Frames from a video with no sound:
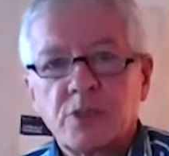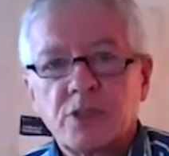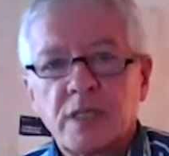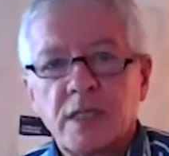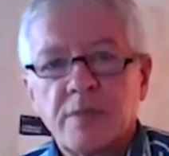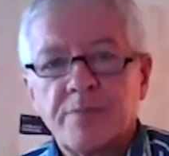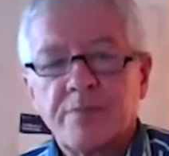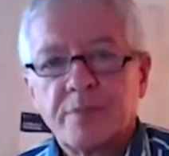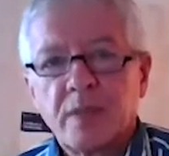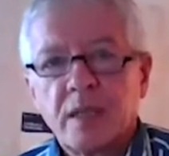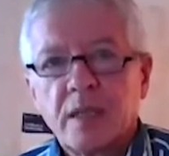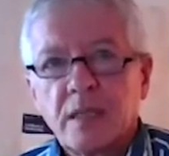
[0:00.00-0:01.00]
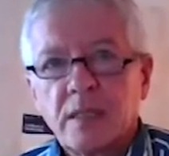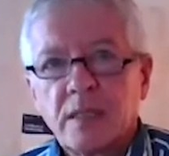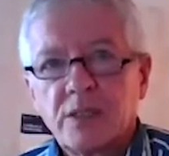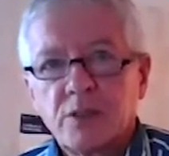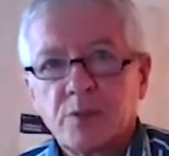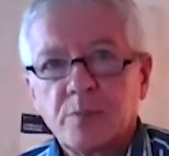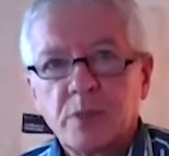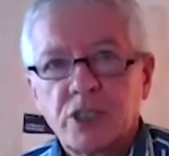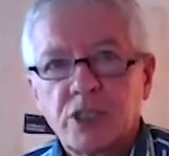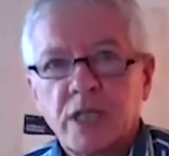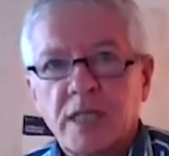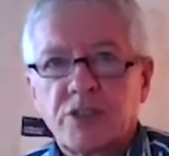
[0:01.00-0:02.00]
scheme. This is
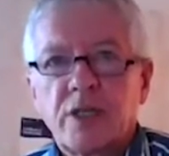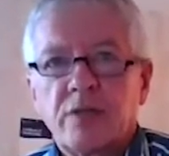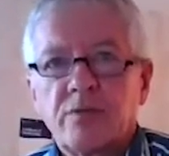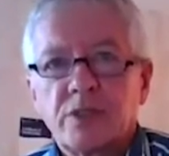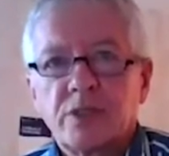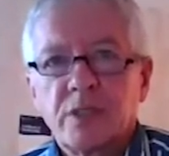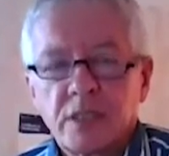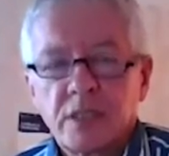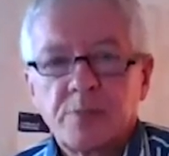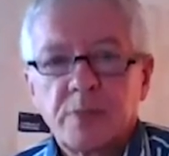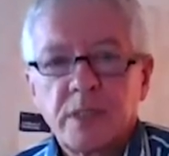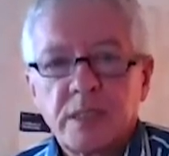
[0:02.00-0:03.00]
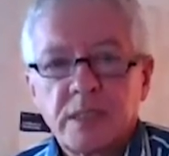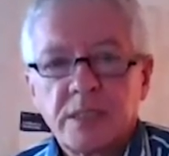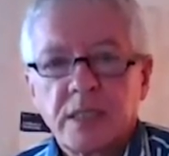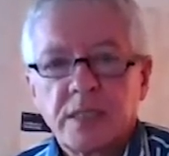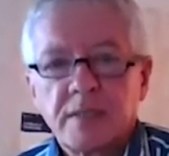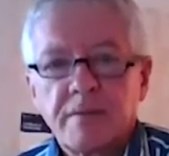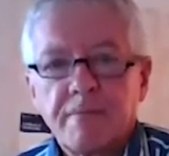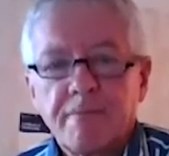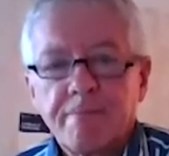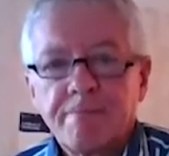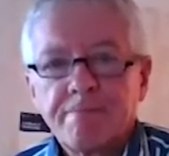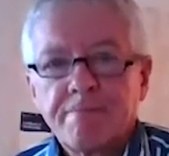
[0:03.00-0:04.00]
much less generous than its predecessor
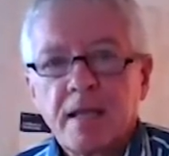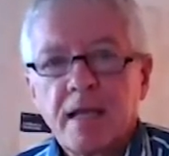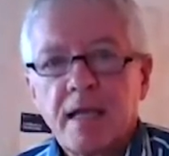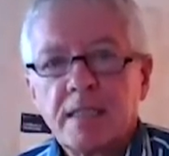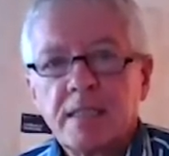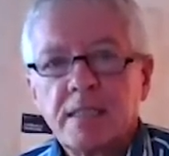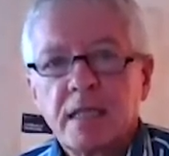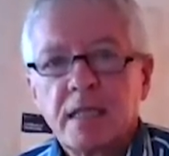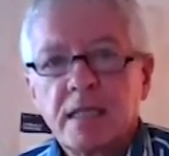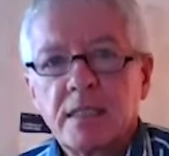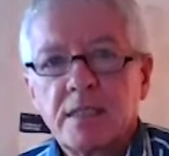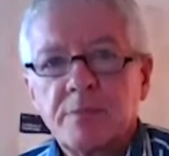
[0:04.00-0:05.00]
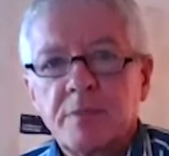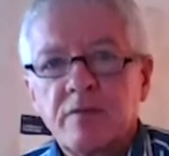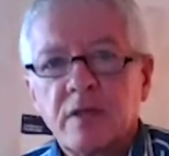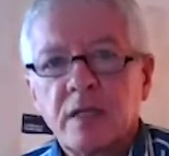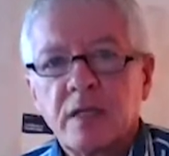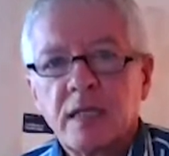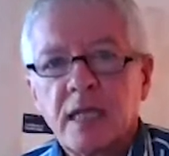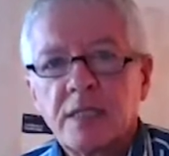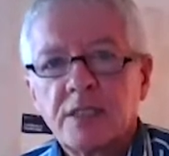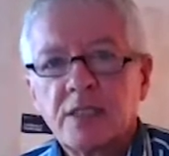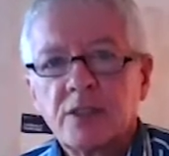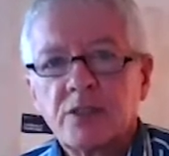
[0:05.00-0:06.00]
and is likely to be of
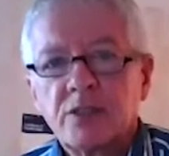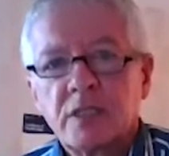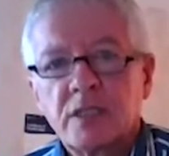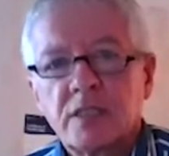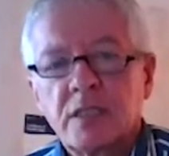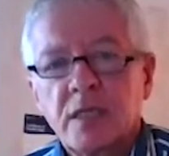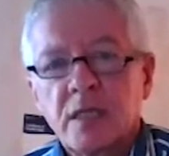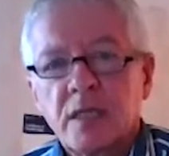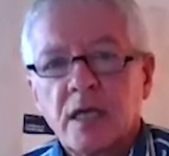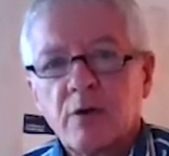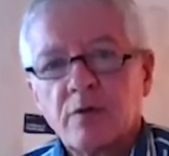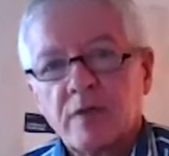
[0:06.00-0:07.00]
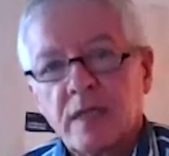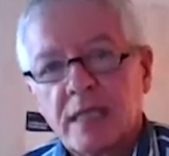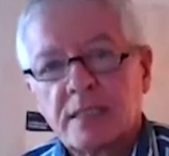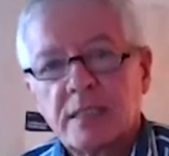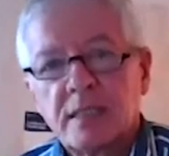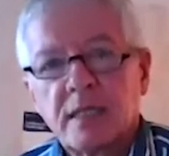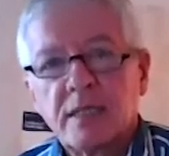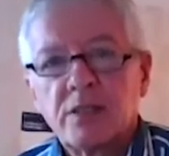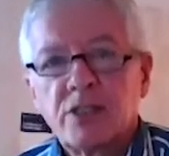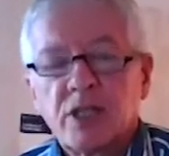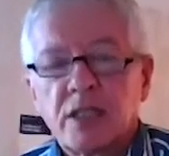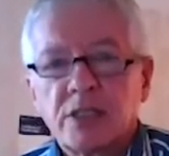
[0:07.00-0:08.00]
less interest. However, yesterday, the
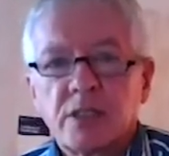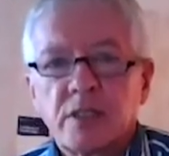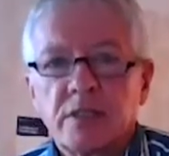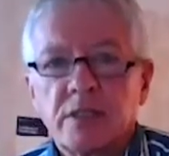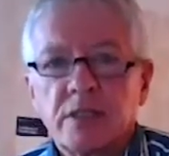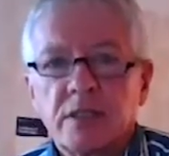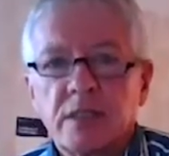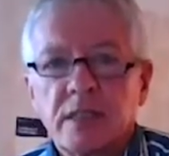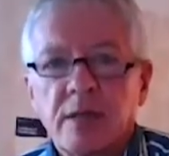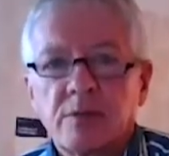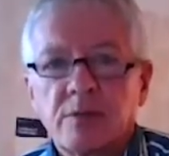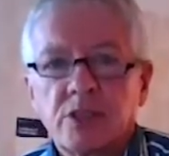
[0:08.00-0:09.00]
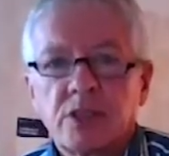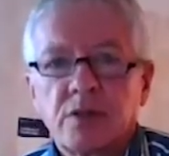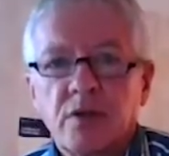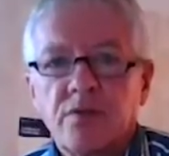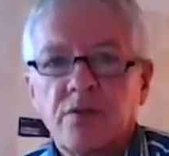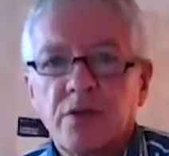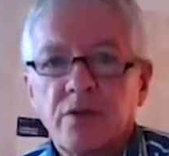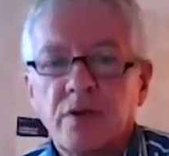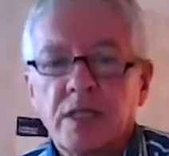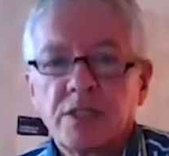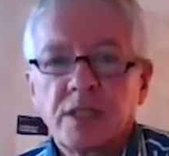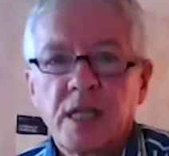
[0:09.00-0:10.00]
Chancellor announced a further
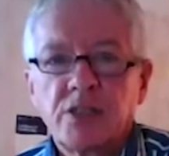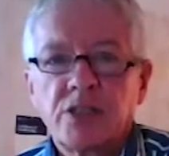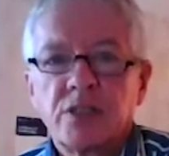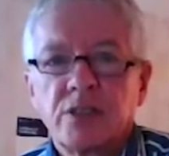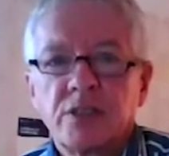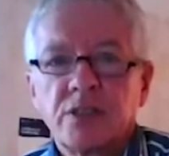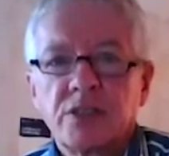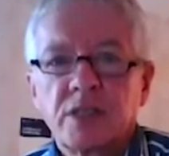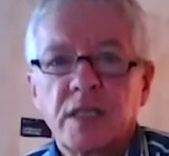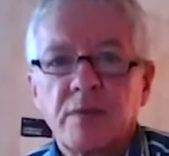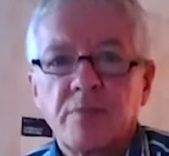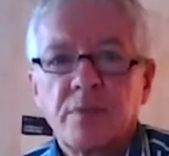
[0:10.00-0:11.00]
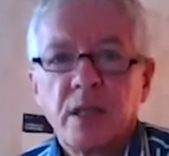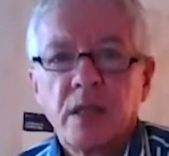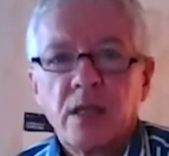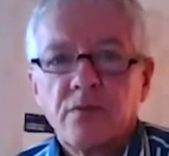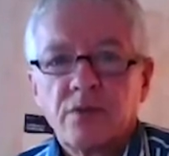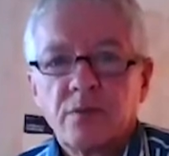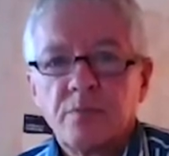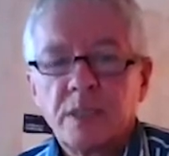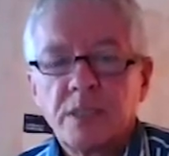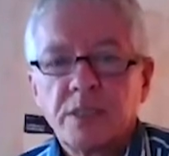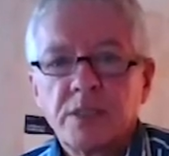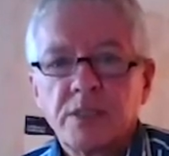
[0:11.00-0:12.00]
extension to the scheme for
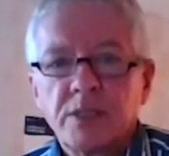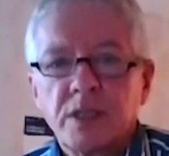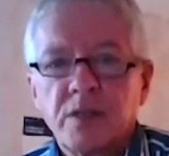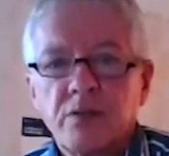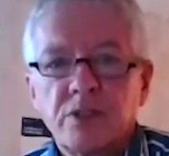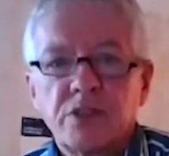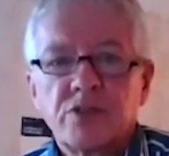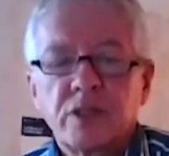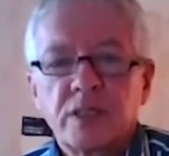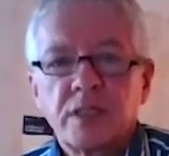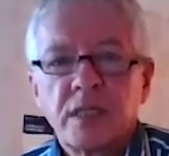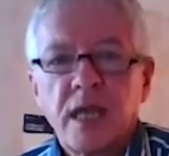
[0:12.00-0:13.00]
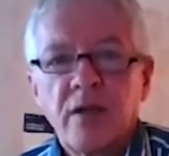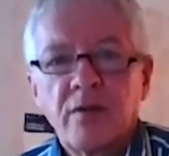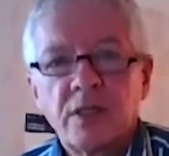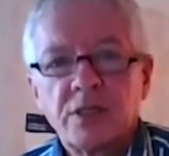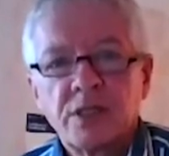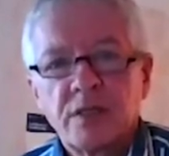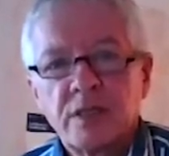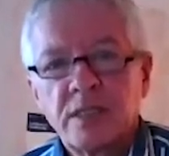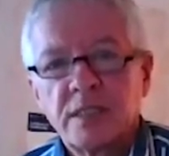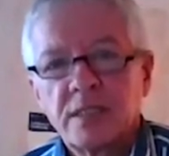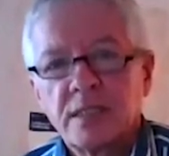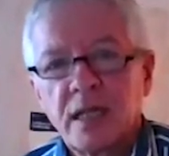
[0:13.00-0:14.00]
businesses in the restricted areas, and
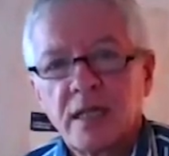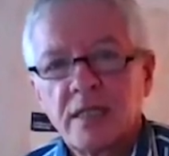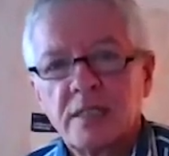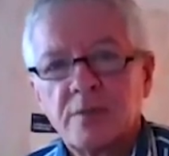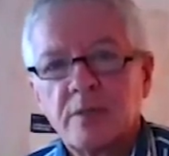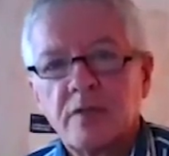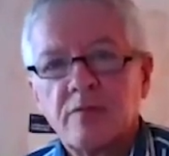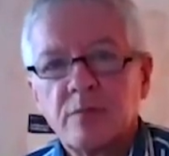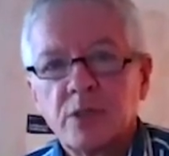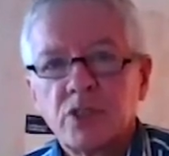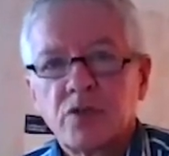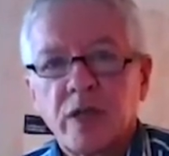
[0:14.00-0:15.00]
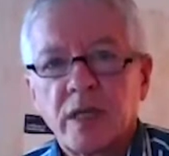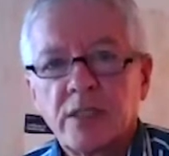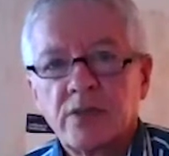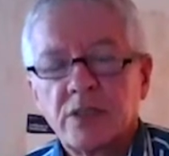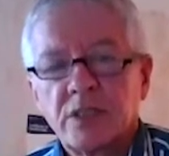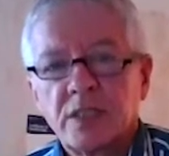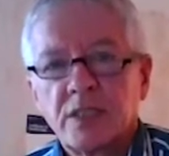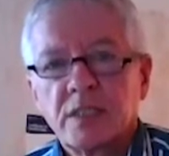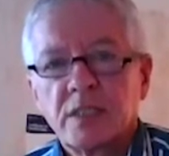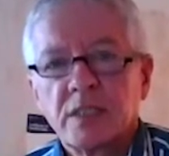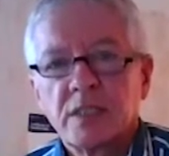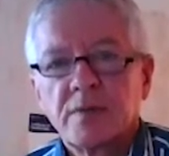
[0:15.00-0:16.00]
this is likely to be of much greater
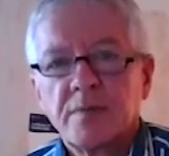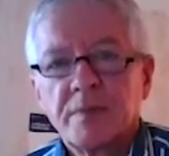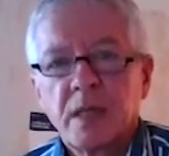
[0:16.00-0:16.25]
assistance.